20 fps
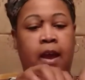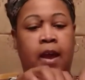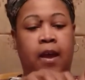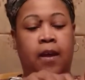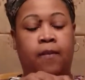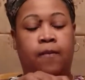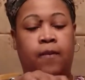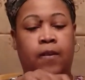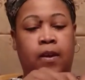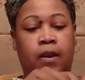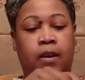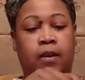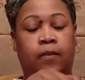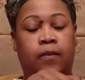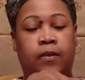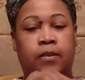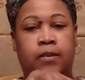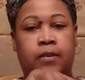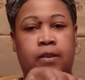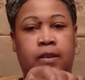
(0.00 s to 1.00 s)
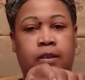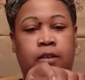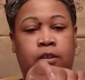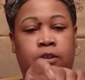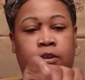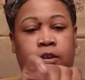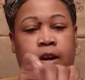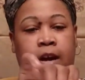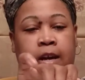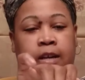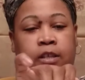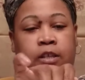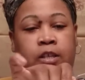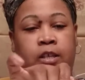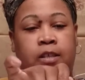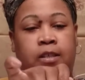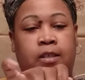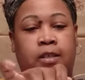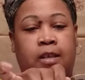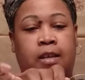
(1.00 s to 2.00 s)
And then in the center, I
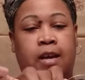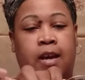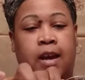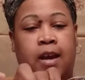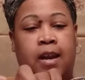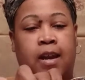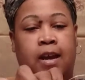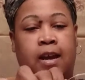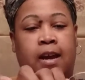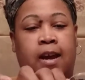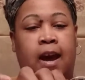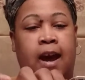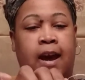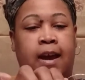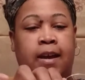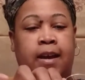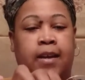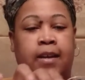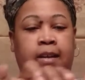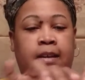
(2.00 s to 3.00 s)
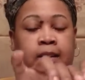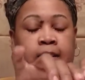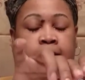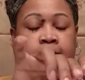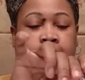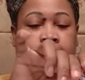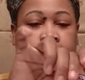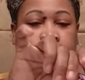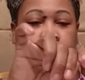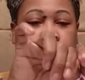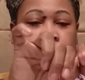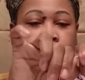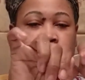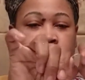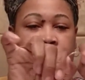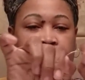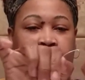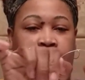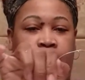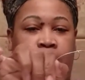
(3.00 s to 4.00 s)
just kind of guide it through
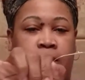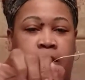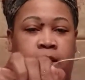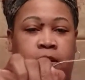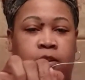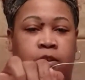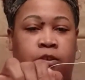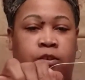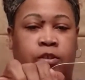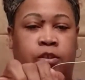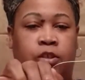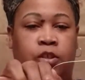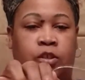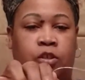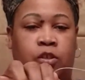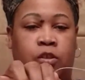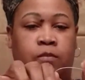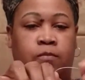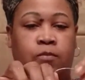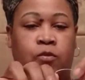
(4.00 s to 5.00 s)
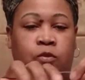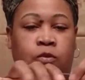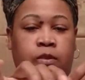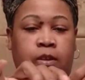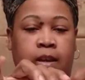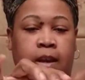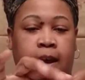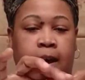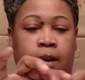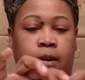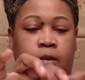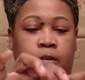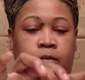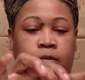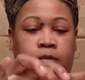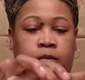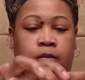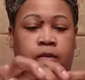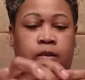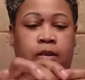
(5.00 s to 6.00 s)
my fingers to smooth it out
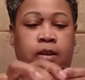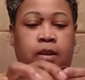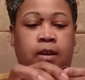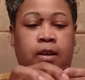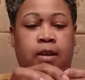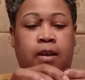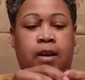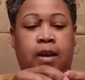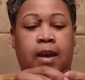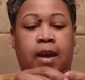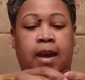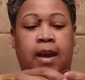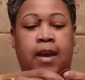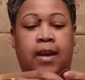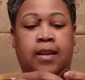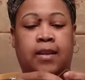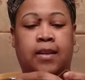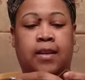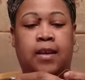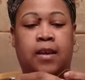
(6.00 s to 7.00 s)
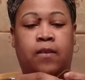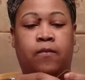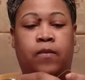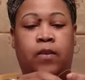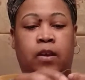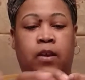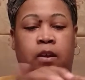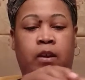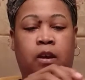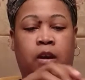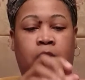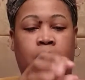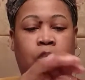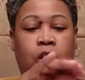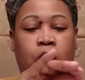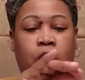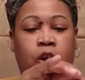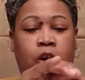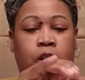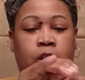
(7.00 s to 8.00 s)
and give it a
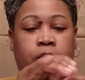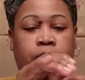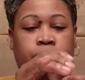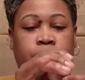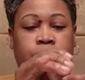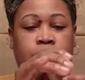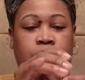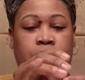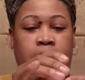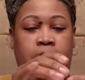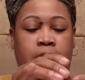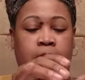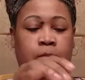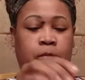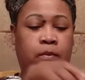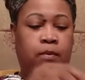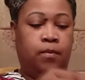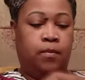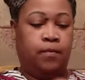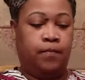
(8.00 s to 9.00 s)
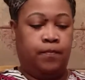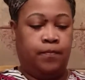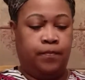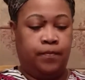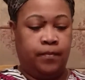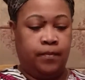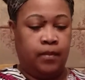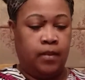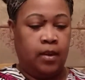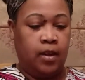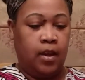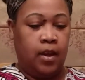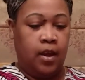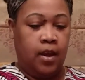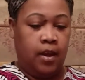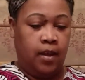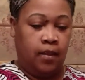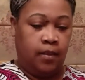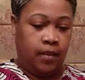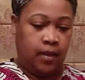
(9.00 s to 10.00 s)
curved shape.
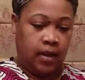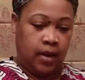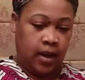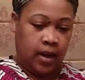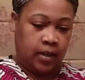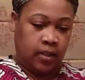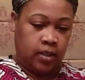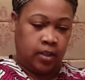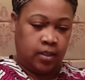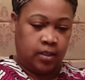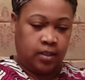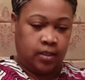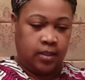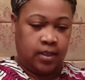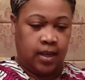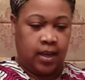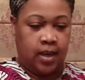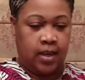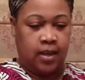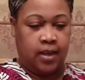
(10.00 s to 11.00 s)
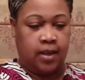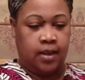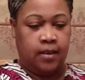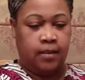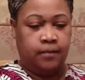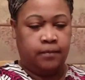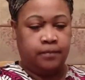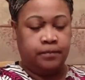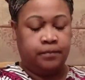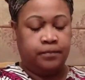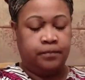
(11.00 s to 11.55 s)
Then I just take it